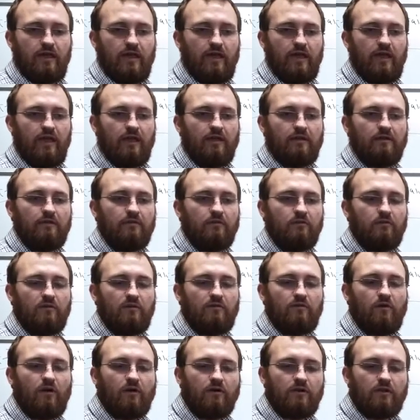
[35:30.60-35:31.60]
And
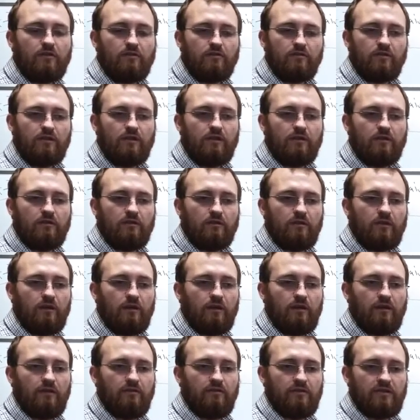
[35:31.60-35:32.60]
we've already seen
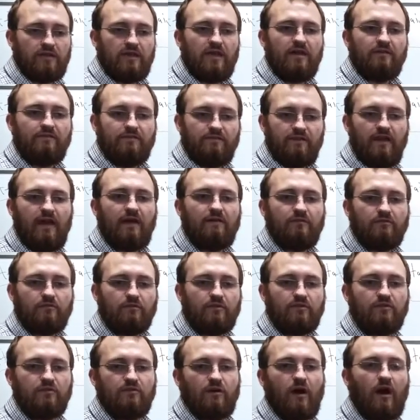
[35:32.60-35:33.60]
the EFF
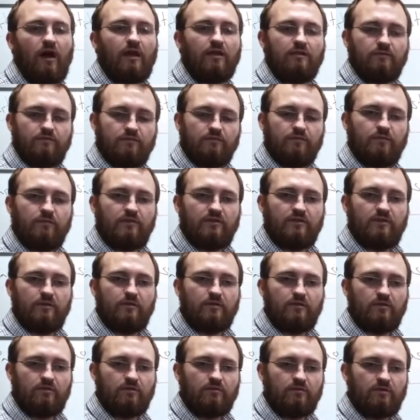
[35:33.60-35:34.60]
resign from the
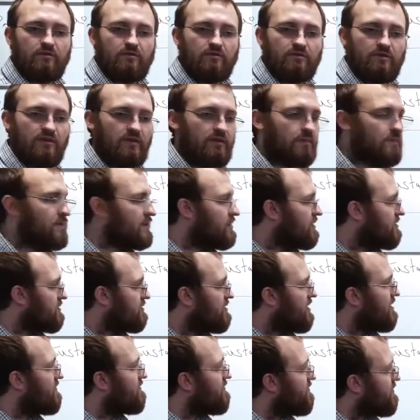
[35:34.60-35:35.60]
W3C
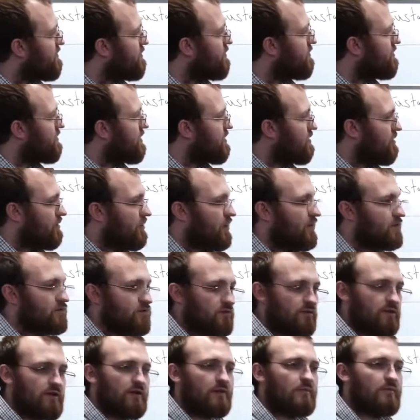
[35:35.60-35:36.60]
because they feel that
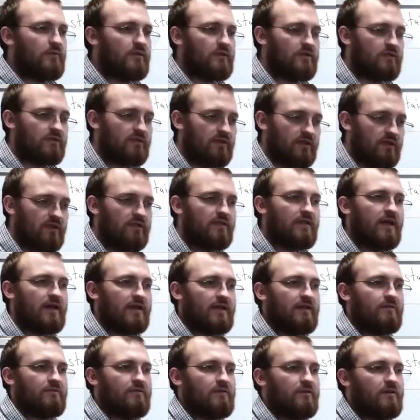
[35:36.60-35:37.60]
larger companies in
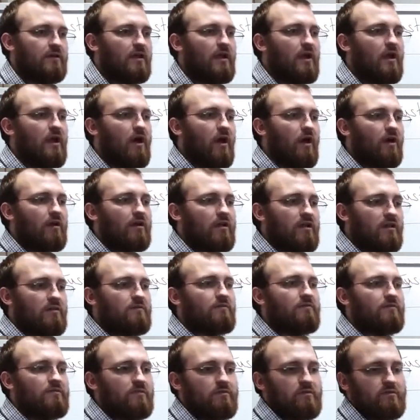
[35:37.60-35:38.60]
that effort are
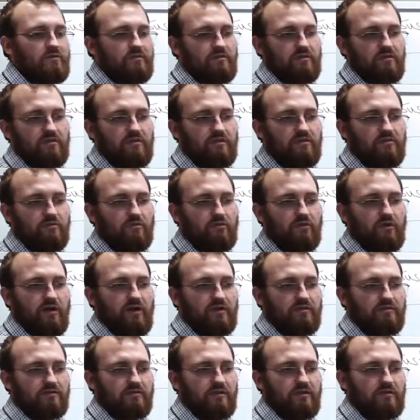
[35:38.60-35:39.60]
influencing this
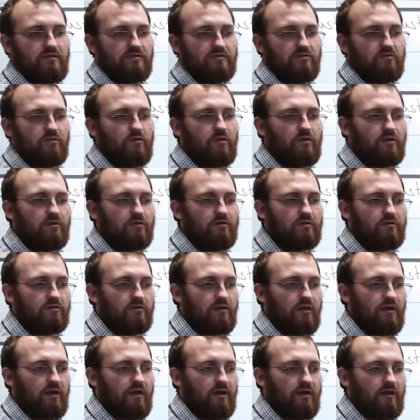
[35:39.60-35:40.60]
process towards
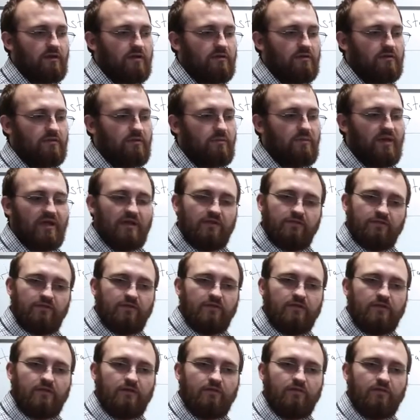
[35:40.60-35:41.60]
the
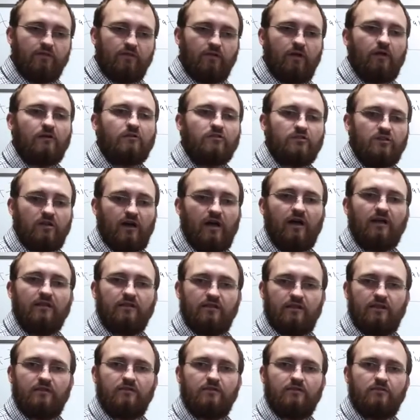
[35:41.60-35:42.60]
benefit of large
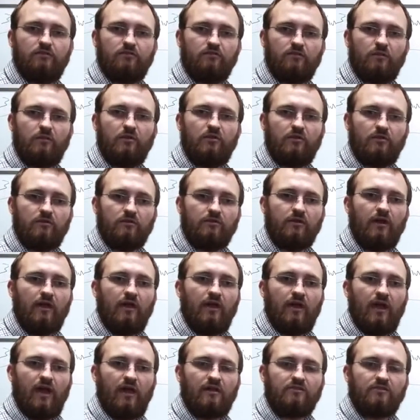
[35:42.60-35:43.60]
content distributors
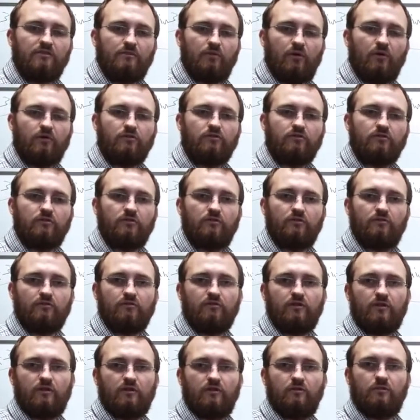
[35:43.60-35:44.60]
as opposed to a
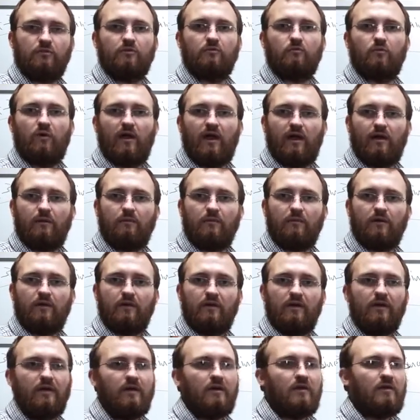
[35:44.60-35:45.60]
free and open web.
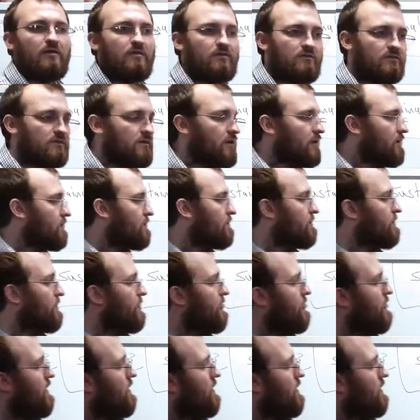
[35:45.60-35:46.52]
So